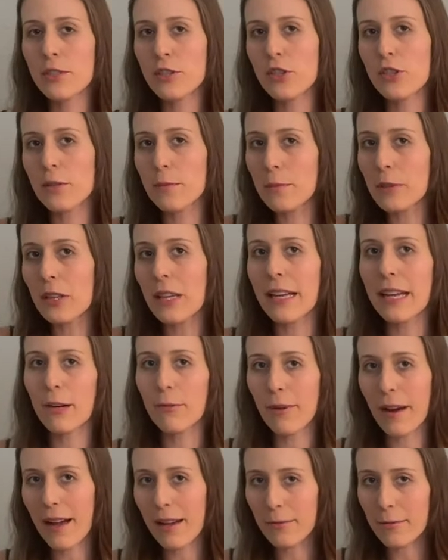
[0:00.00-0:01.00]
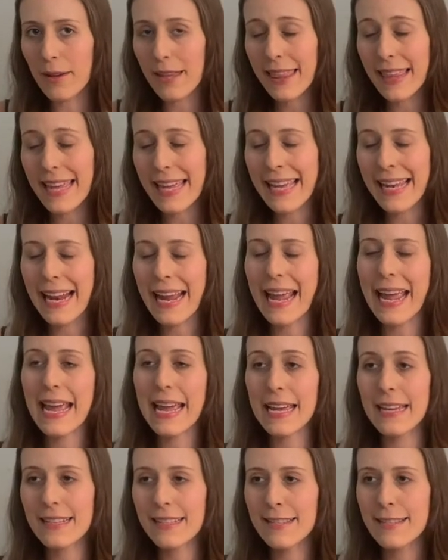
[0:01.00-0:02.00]
to play around with it.
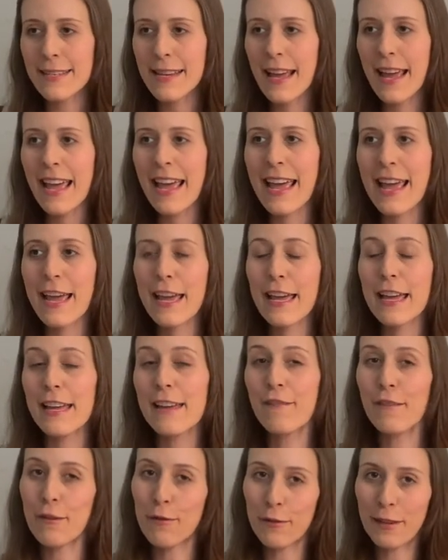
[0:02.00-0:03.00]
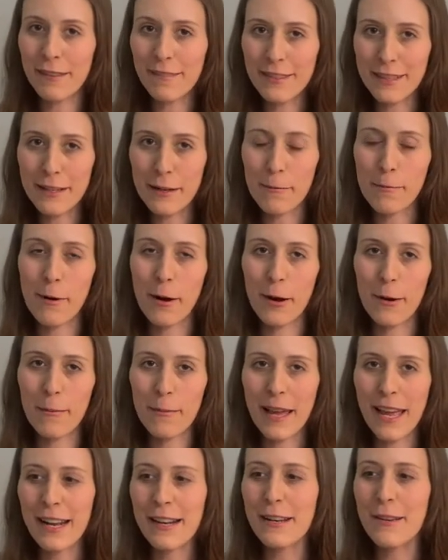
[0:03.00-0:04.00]
And if you live in an
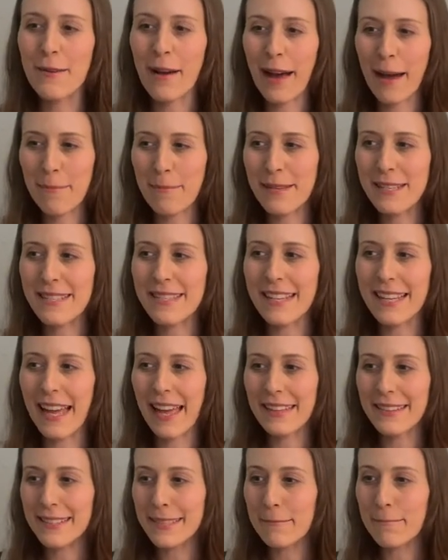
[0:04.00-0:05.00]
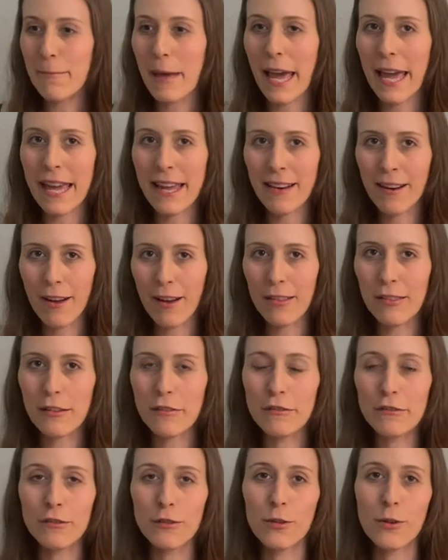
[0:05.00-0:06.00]
apartment and you happen to get some paint on the
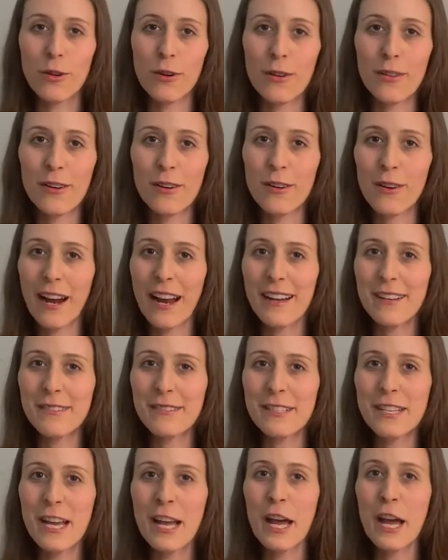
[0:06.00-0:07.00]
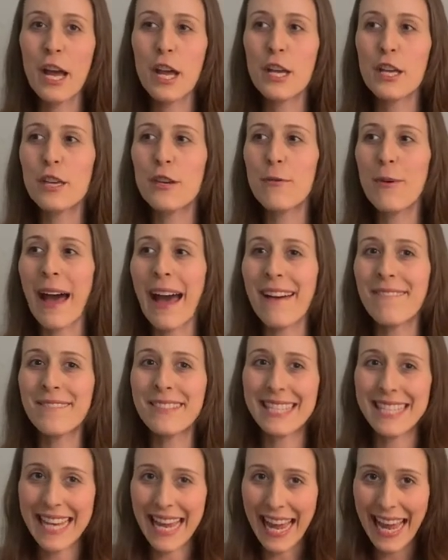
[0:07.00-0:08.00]
floor or the ground, you
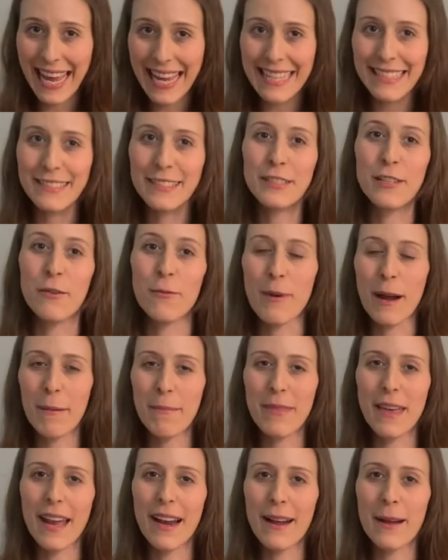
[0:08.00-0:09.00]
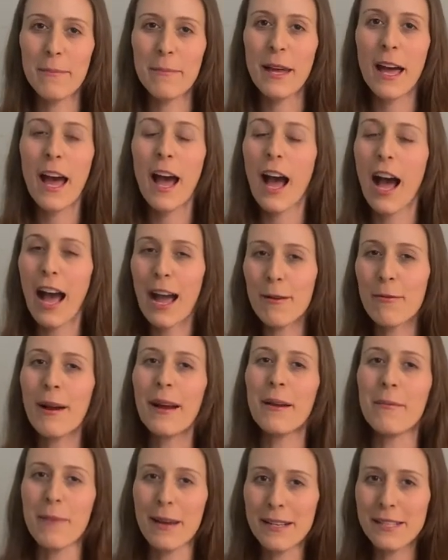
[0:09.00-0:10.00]
have days to wipe that up. I
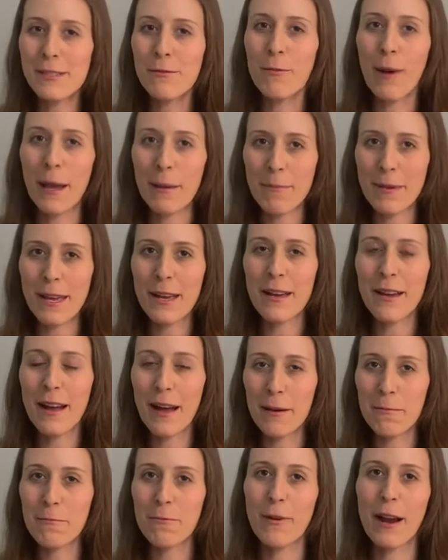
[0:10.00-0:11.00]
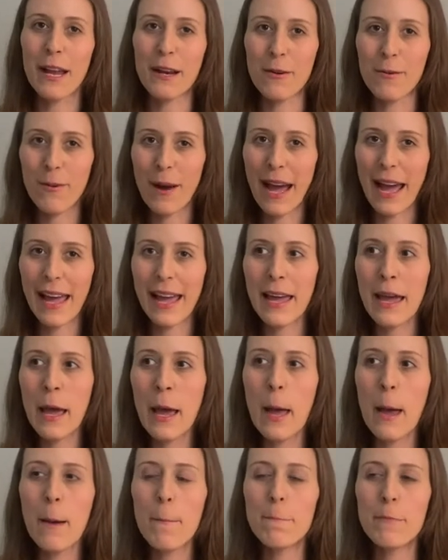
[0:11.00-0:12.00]
recommend you wipe it up right away,
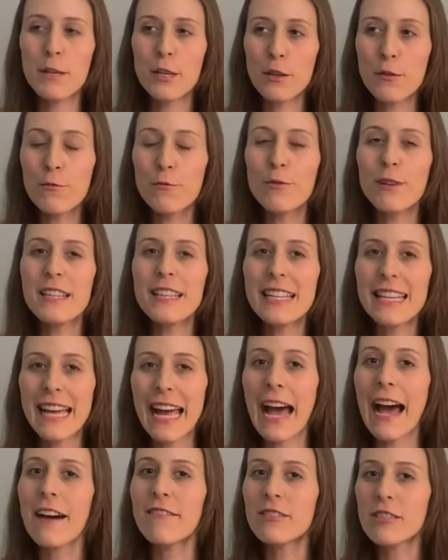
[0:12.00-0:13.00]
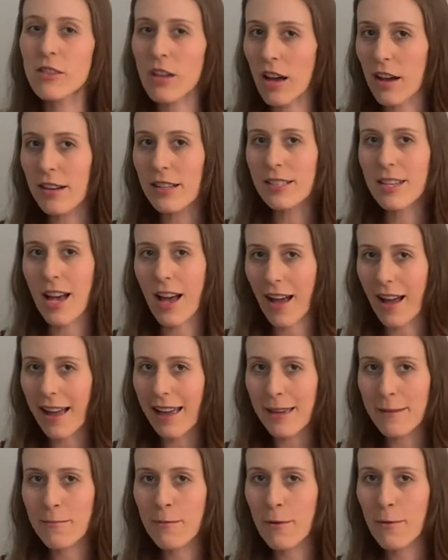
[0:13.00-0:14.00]
but you really have a lot of
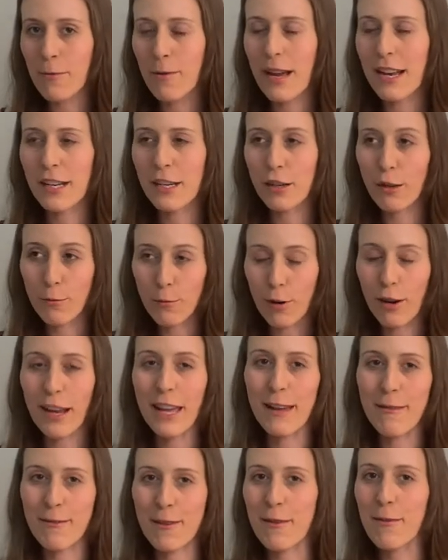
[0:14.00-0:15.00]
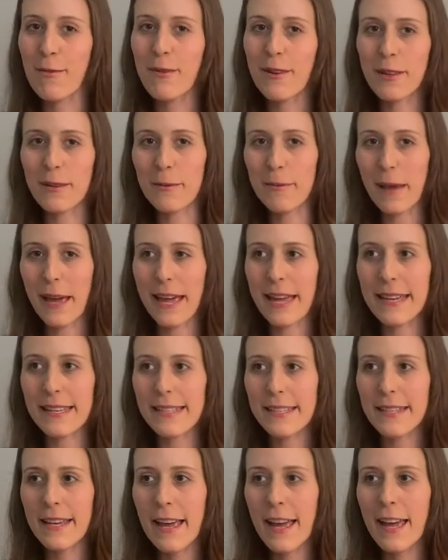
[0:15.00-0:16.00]
time when you're working with oil
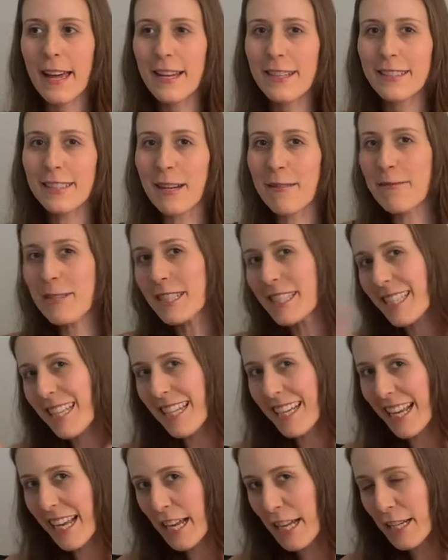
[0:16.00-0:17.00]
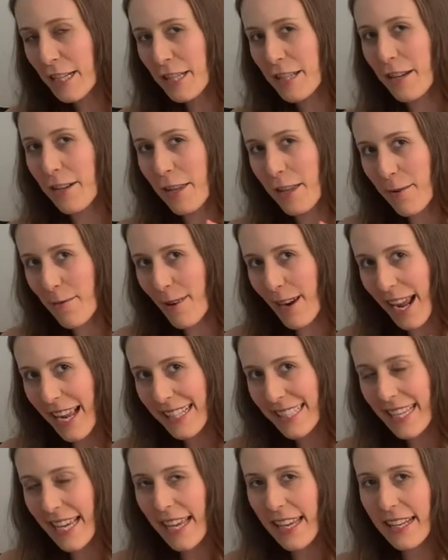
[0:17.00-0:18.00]
paint. So I'm just gonna show you what I
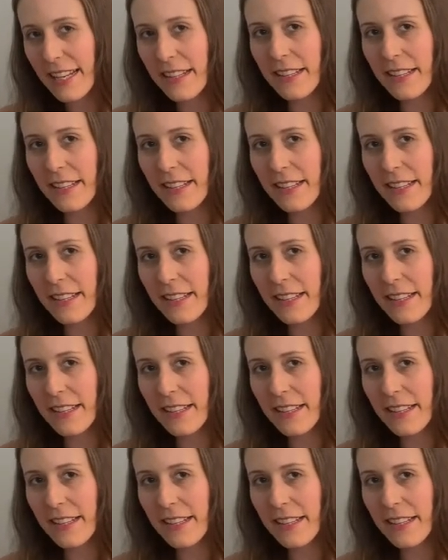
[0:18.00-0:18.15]
did.